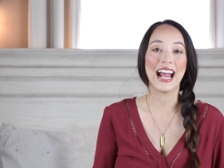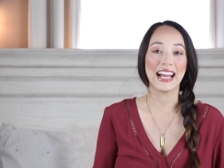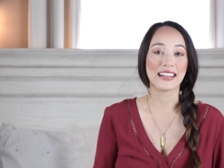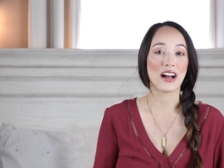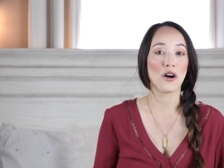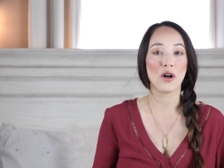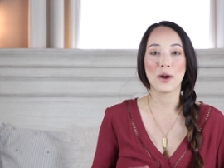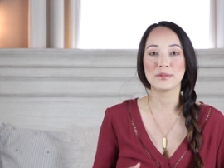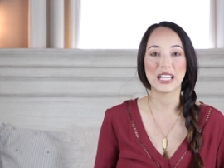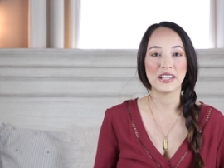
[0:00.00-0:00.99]
And I'll
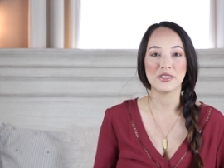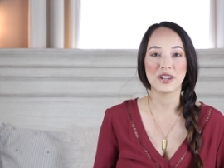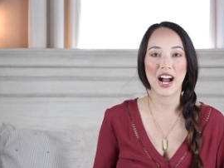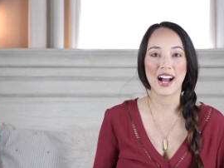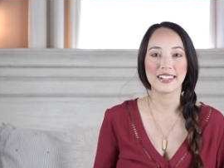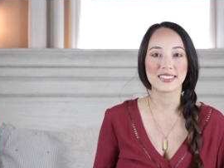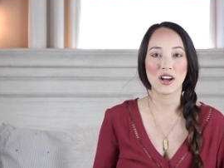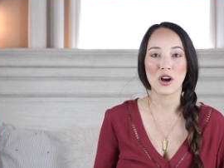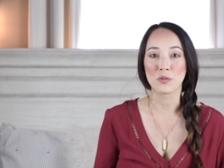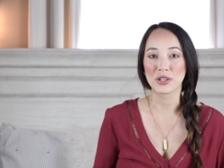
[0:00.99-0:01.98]
update you guys
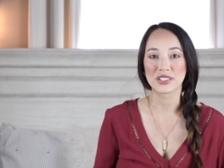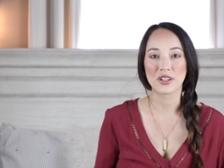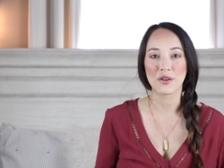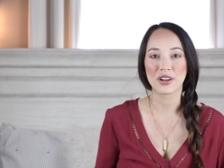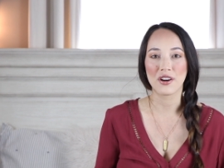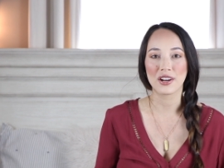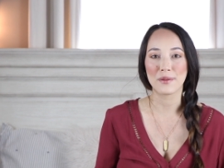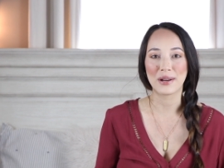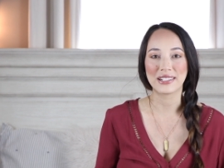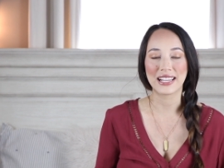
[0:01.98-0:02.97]
on what's going on
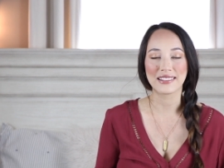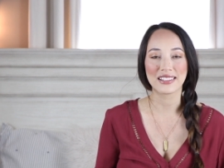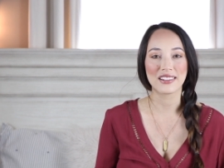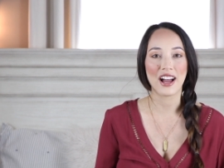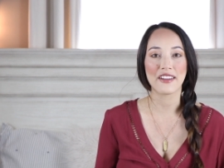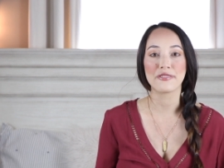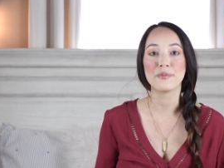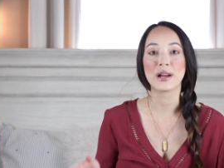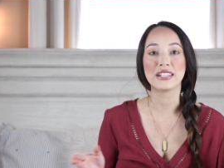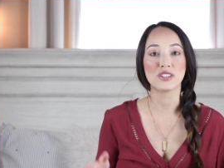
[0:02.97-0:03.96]
in my daily life.
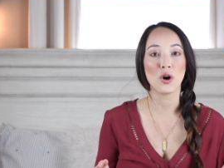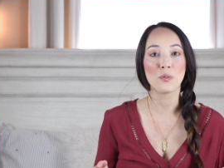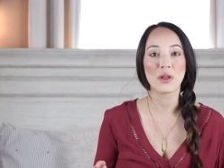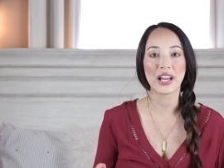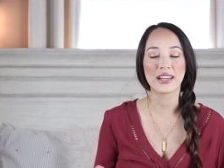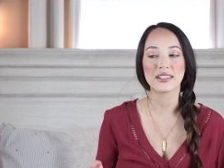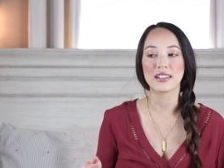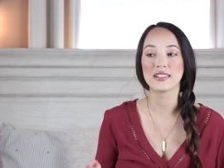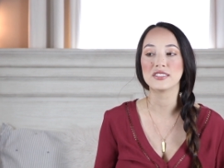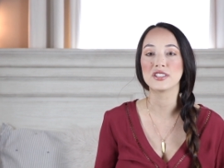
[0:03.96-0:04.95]
But I don't
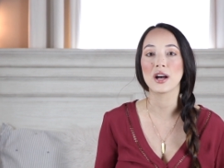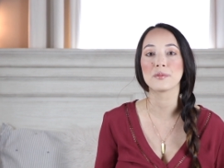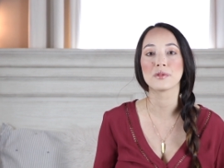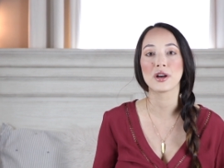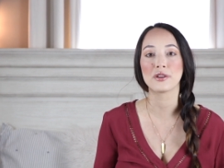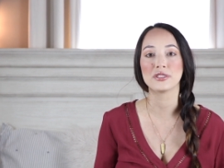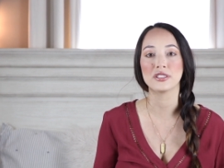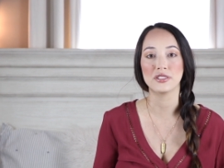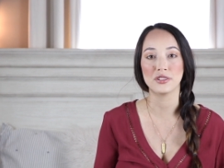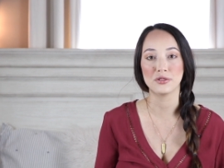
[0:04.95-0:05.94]
plan to upload
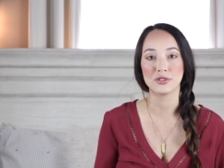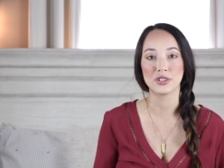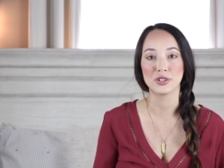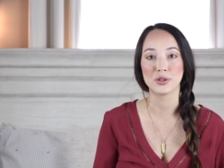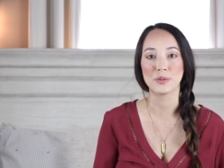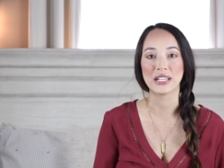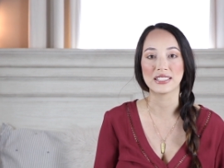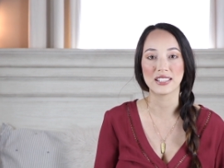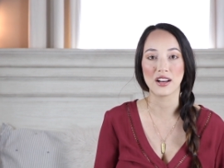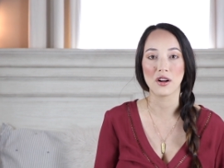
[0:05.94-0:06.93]
to YouTube
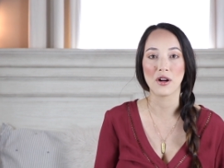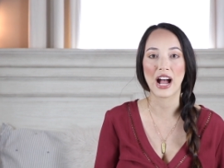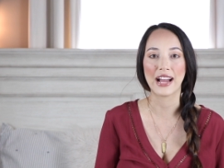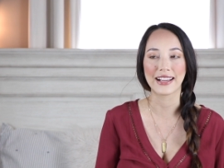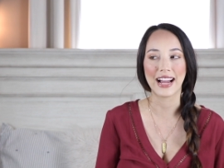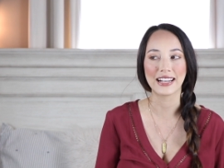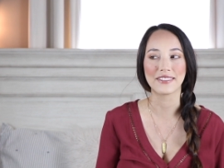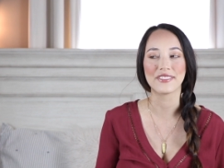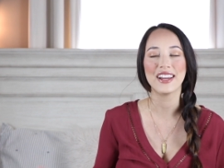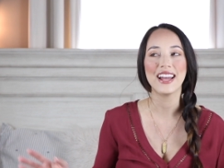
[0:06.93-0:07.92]
until I kind
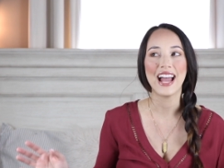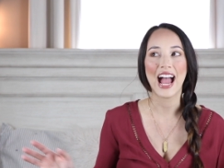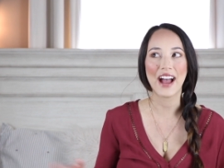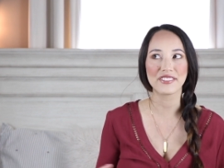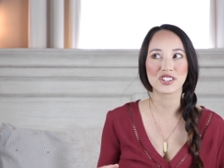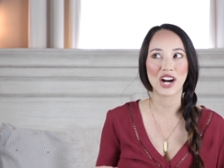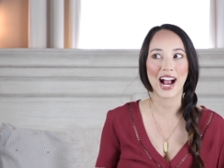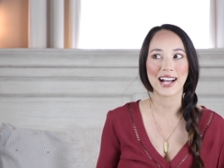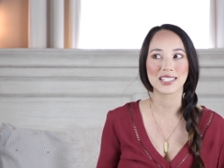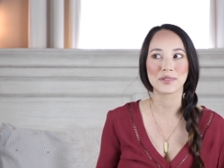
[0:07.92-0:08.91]
of have a
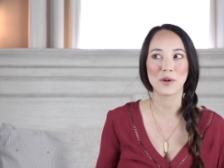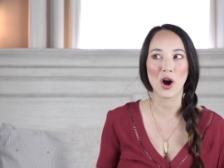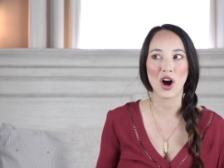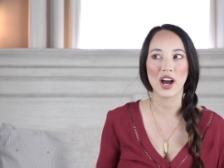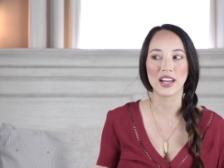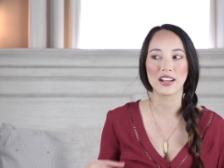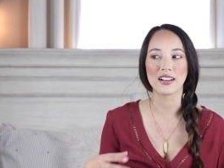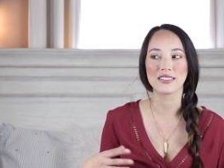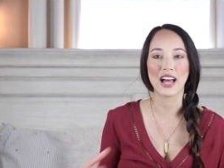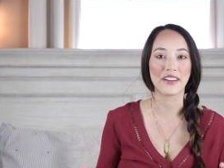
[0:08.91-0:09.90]
grasp on
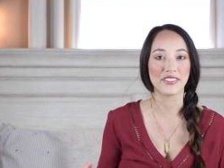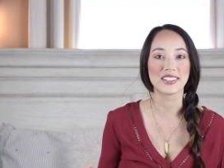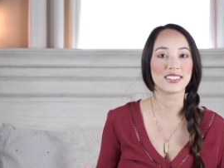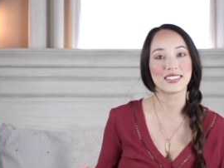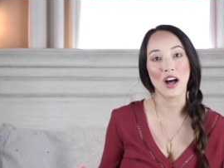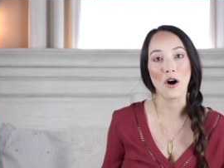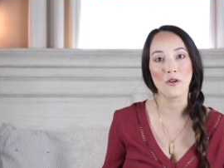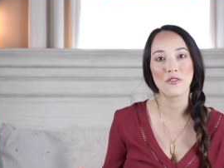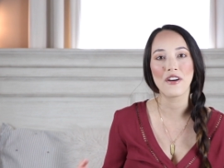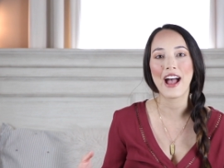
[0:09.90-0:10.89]
life
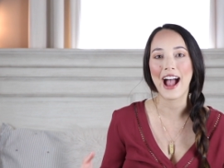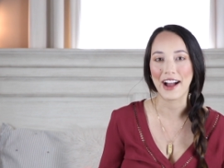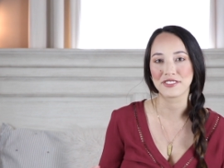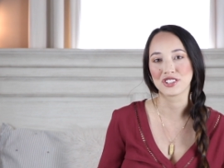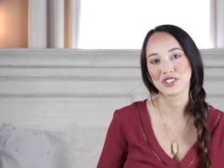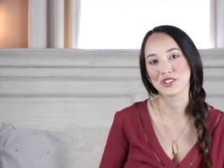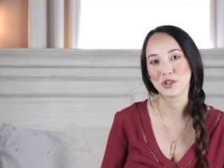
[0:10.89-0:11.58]
itself after the